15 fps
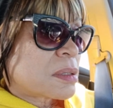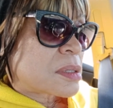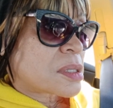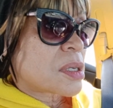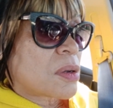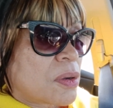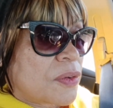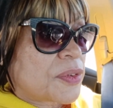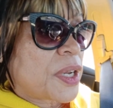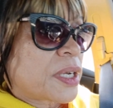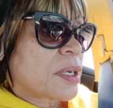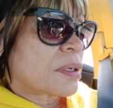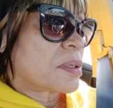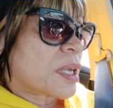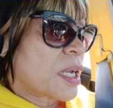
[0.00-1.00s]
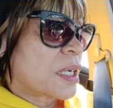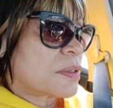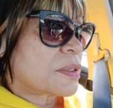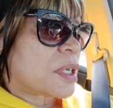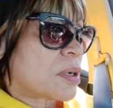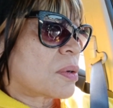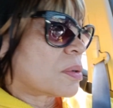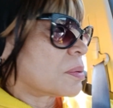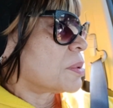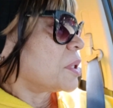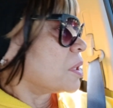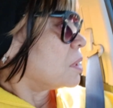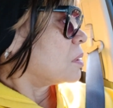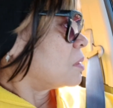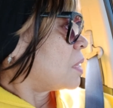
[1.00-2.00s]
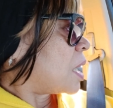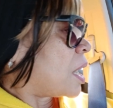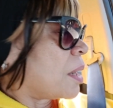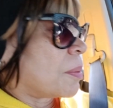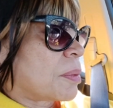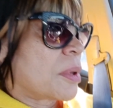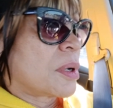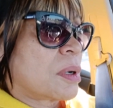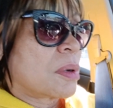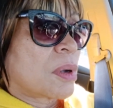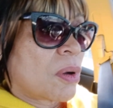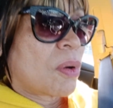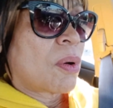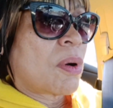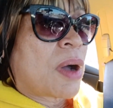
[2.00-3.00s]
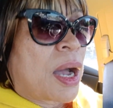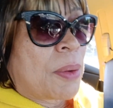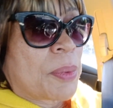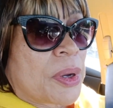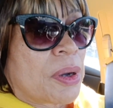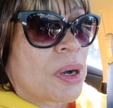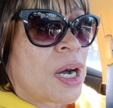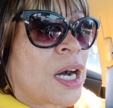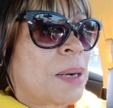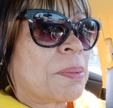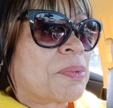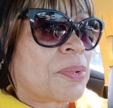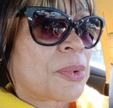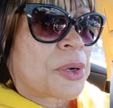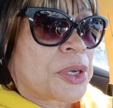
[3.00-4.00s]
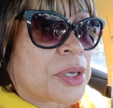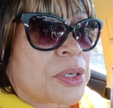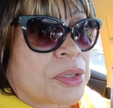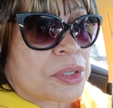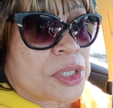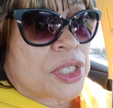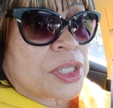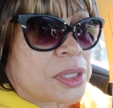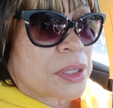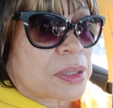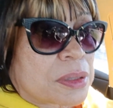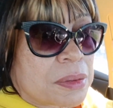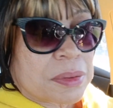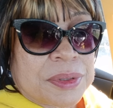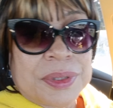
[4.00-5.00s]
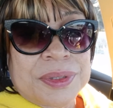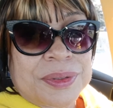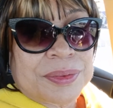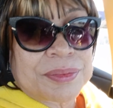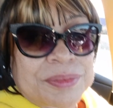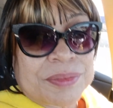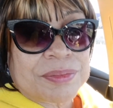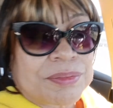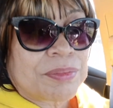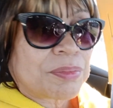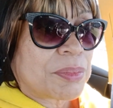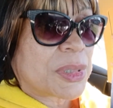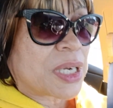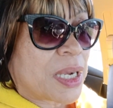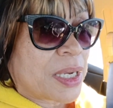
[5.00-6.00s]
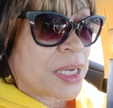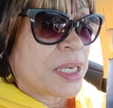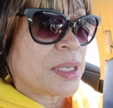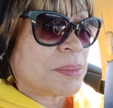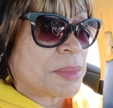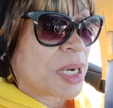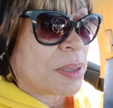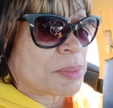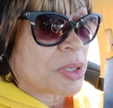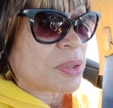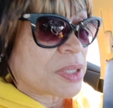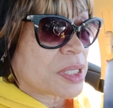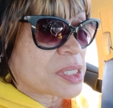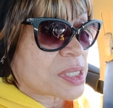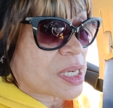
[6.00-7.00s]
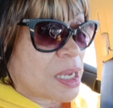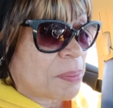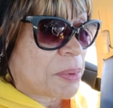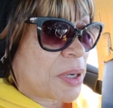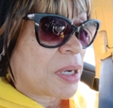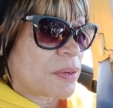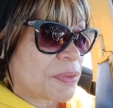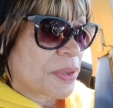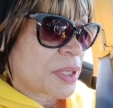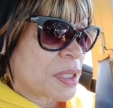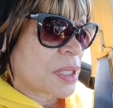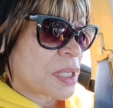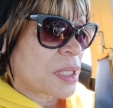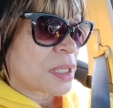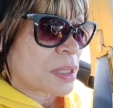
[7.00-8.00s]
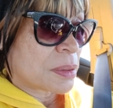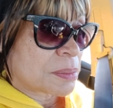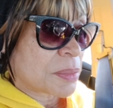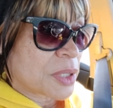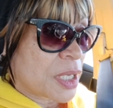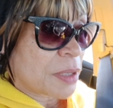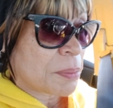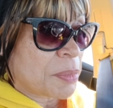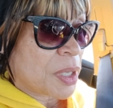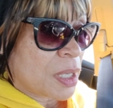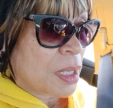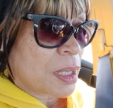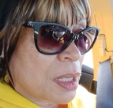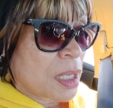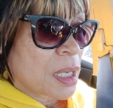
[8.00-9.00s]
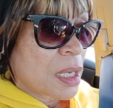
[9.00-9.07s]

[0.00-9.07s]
So if they don't have the Oreo, I will opt for the cookie dough. But I'm going to stop off and get me